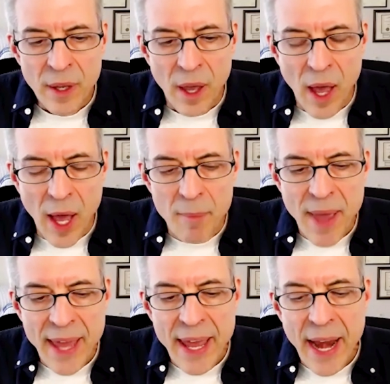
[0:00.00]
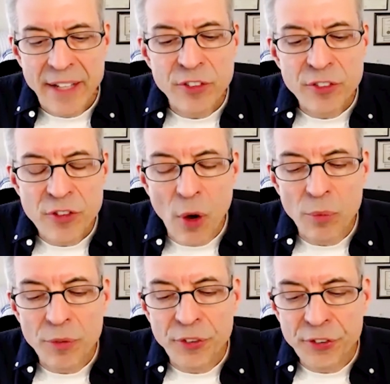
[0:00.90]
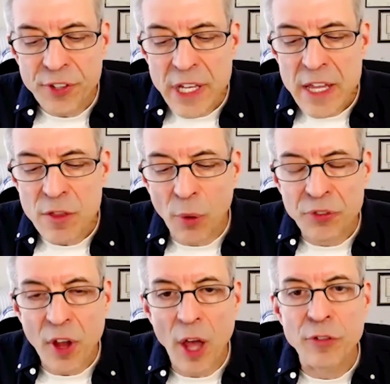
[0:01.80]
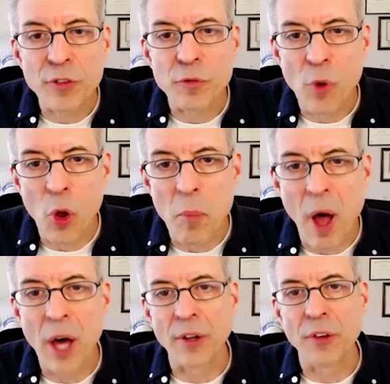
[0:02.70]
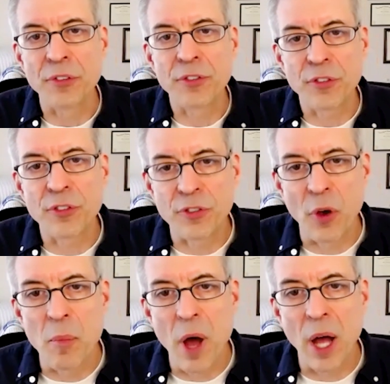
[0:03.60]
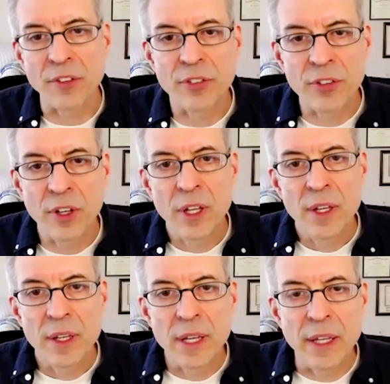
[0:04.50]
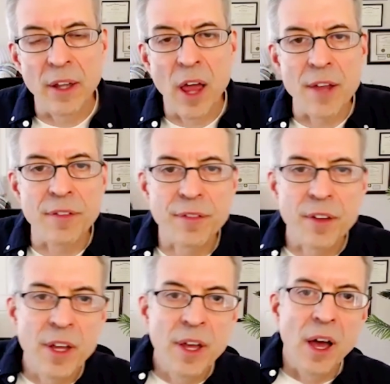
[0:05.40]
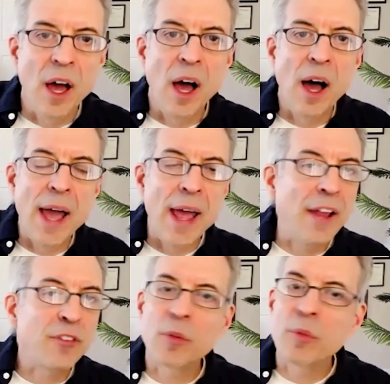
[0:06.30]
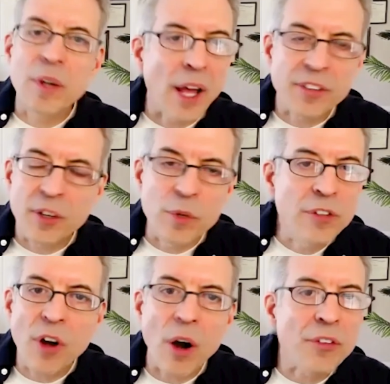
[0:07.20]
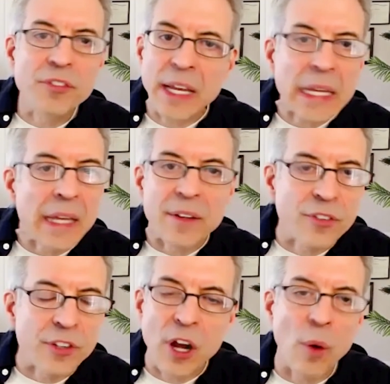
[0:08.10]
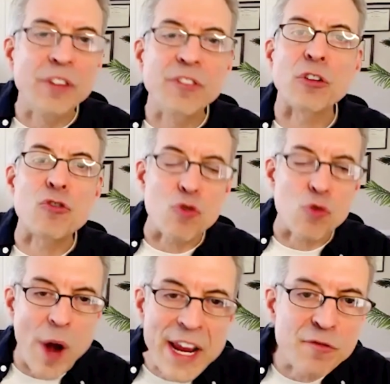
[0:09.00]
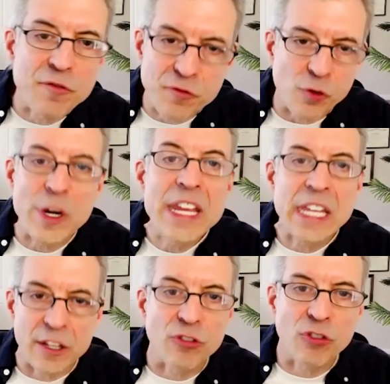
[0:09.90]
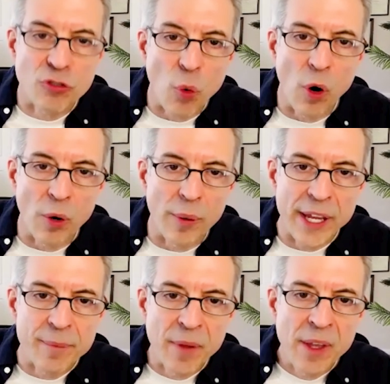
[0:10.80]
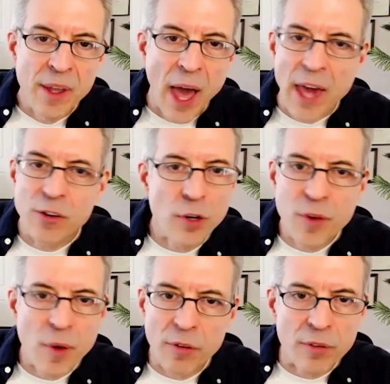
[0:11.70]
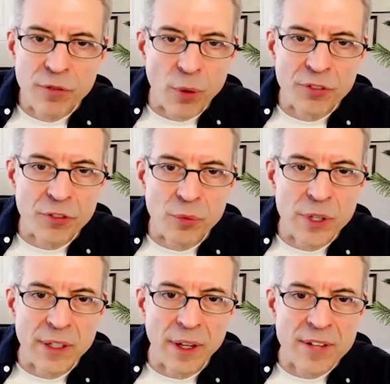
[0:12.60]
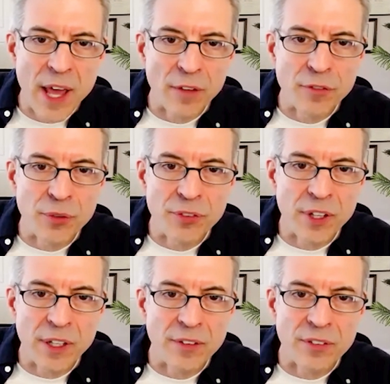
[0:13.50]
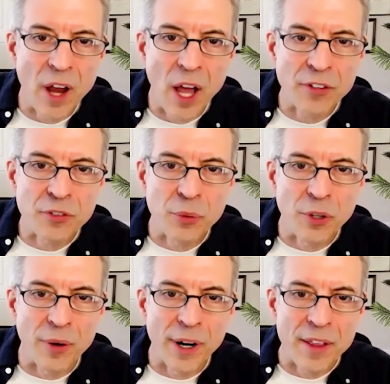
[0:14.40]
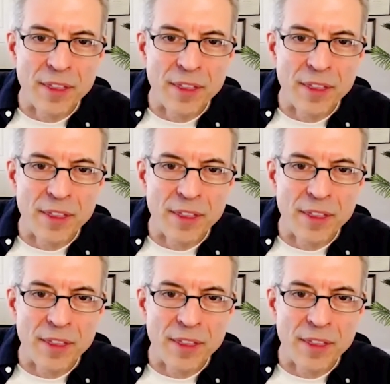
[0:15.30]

And I just don't see those kinds of role models so much in life. And so I say, read Charles Dickens. It's a great freaking story. I don't know if you were forced to read A Tale of Two Cities in high school or anything.